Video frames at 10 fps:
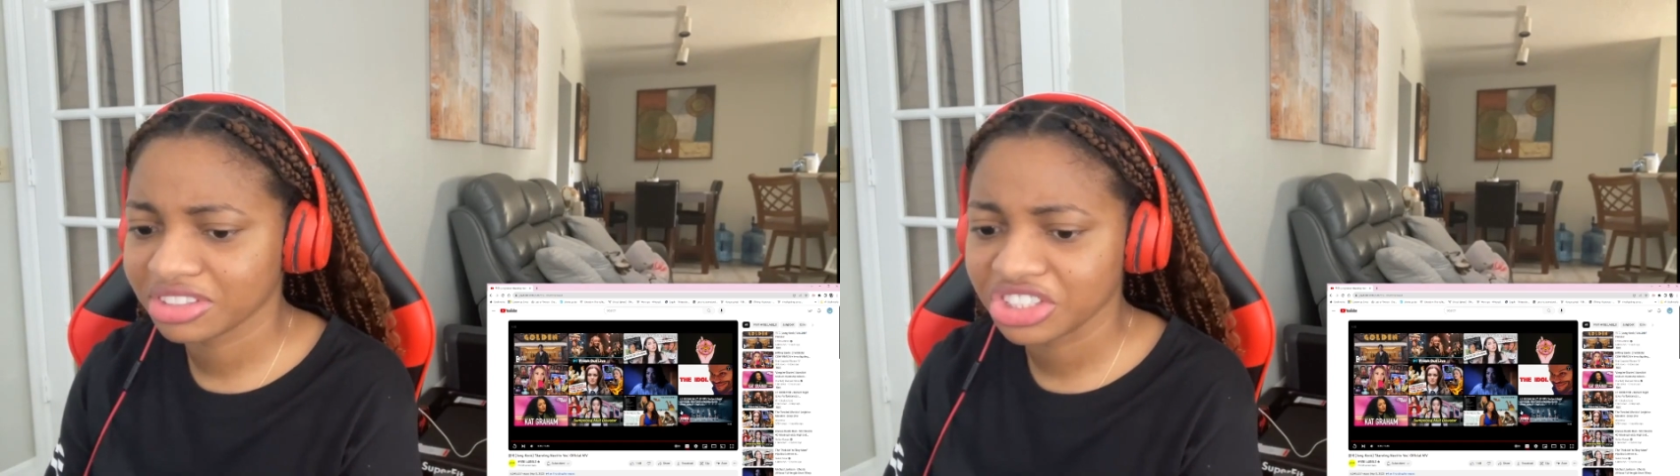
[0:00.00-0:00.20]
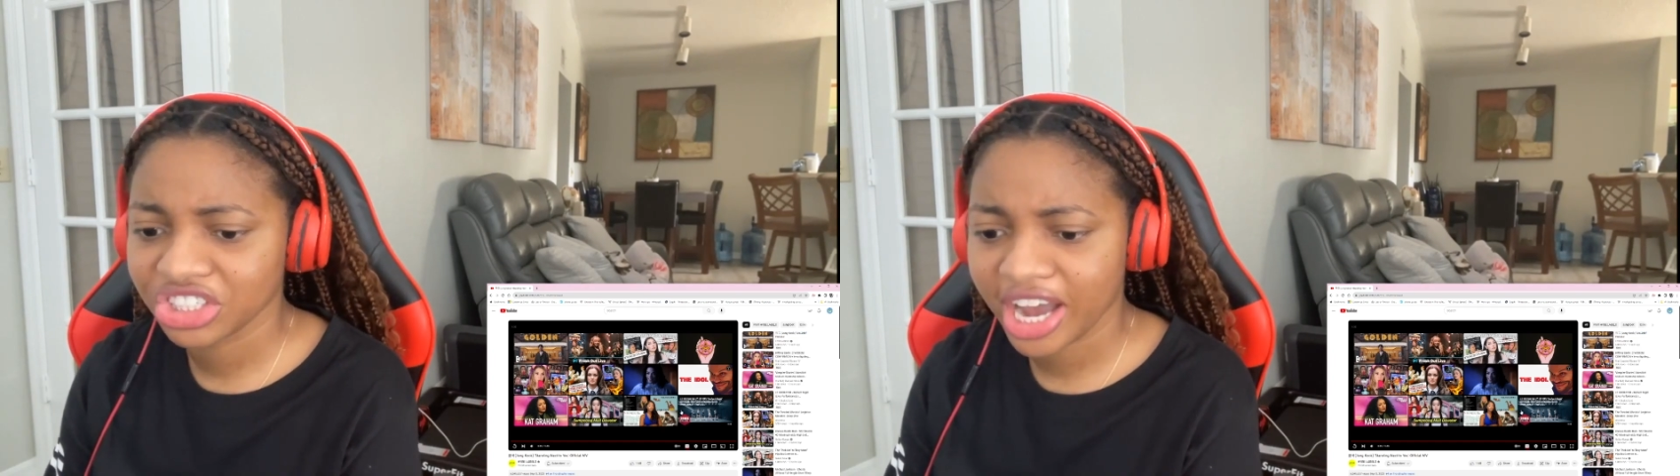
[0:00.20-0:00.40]

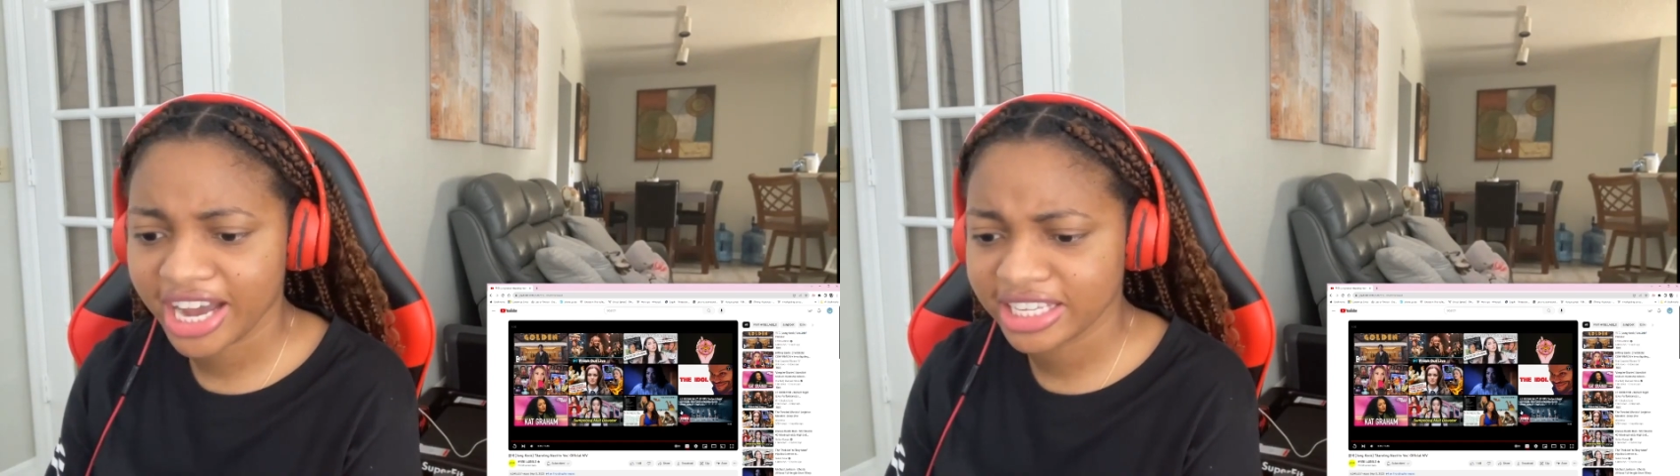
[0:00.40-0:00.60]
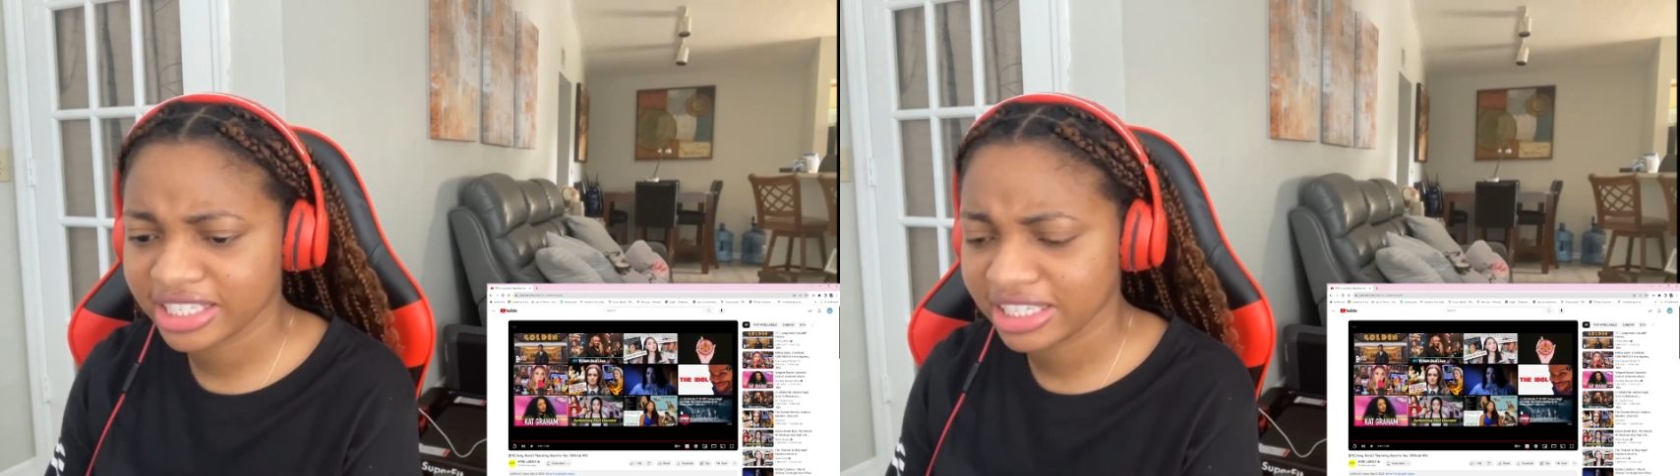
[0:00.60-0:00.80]

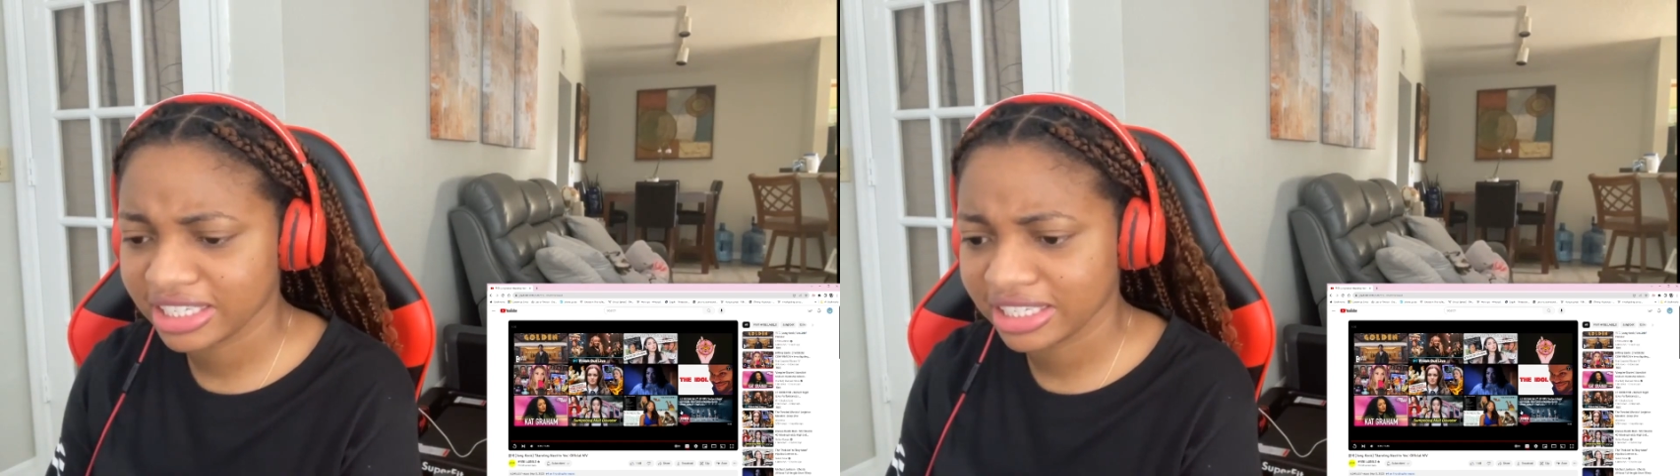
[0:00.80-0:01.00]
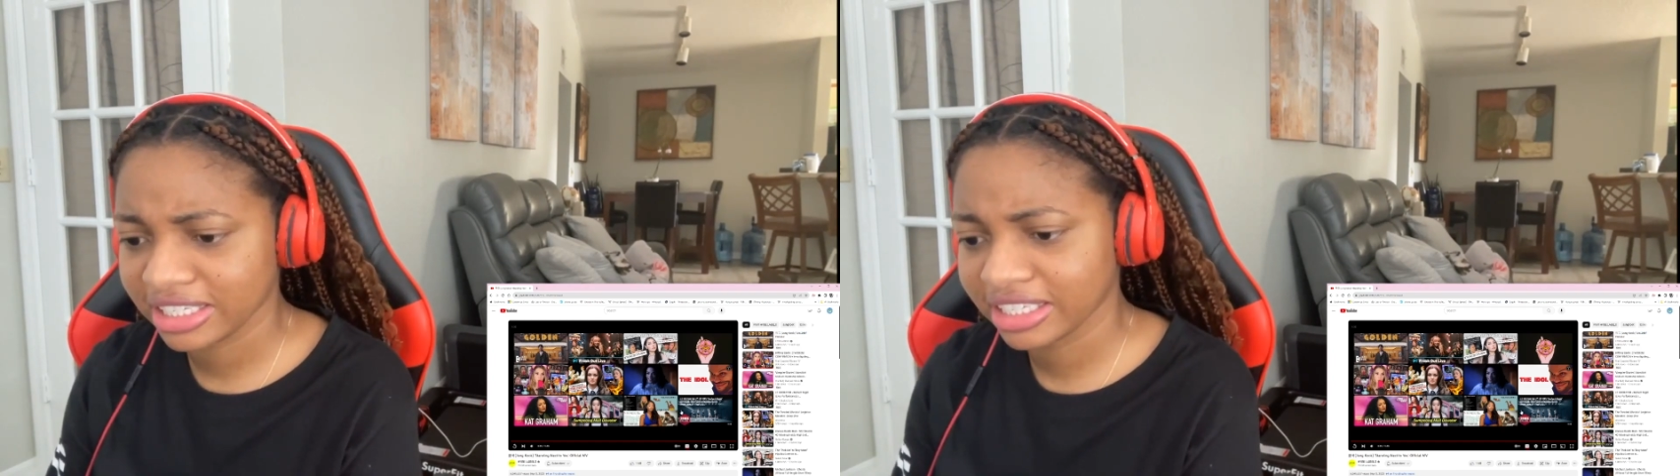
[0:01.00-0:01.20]

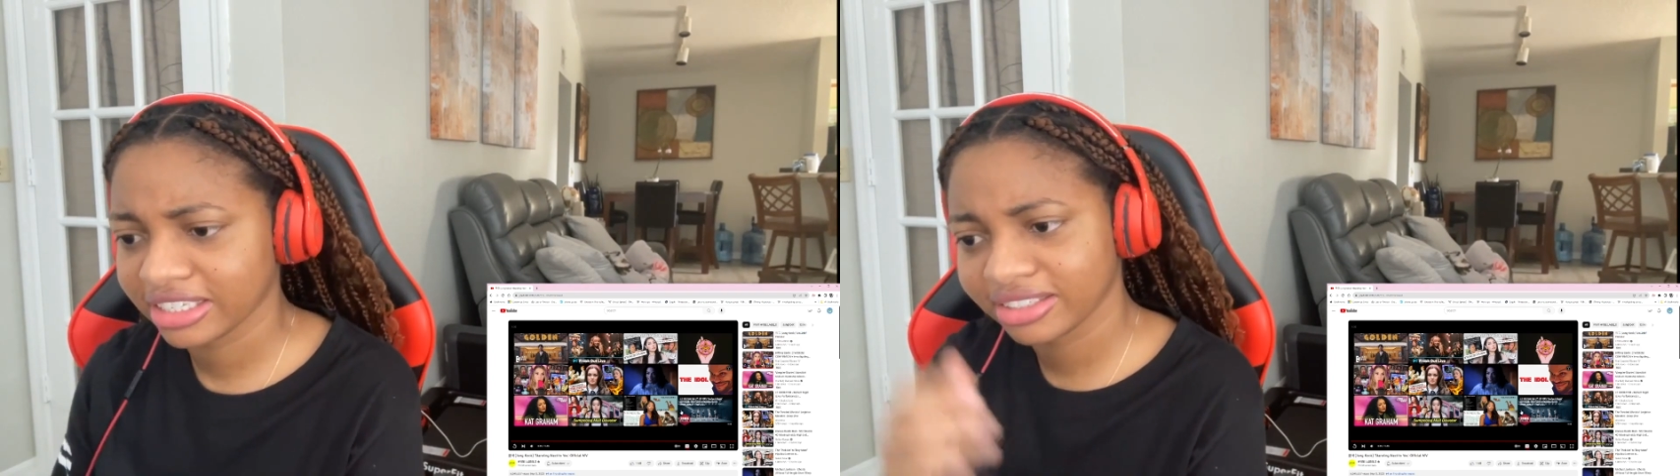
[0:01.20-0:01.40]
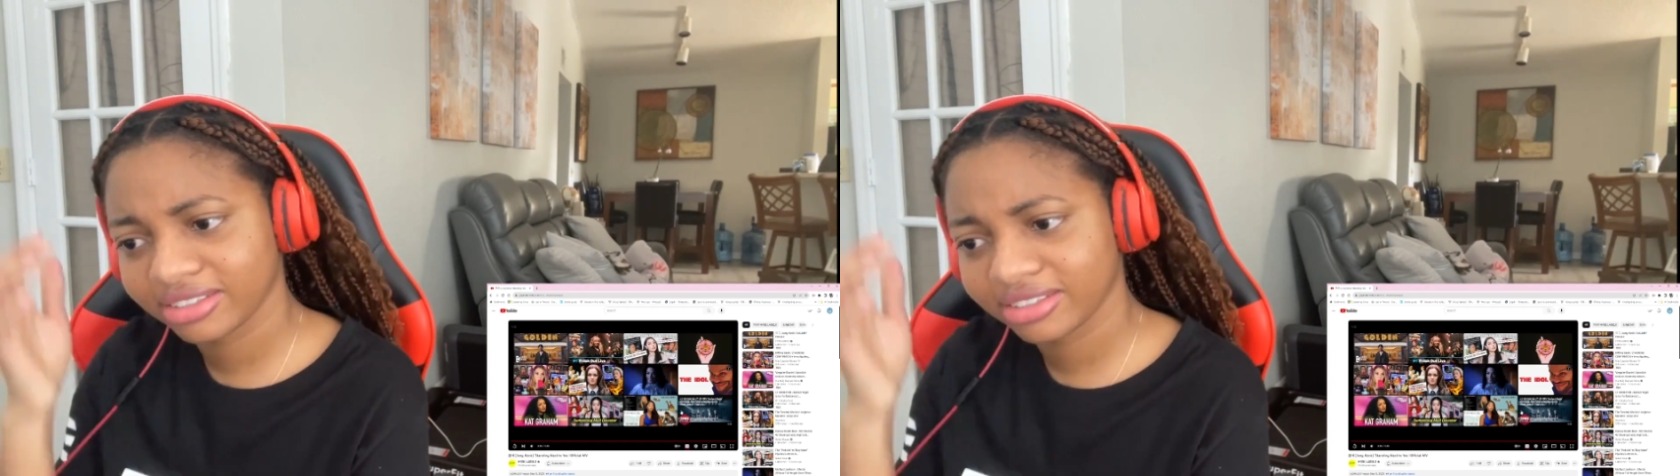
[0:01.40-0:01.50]
jazzy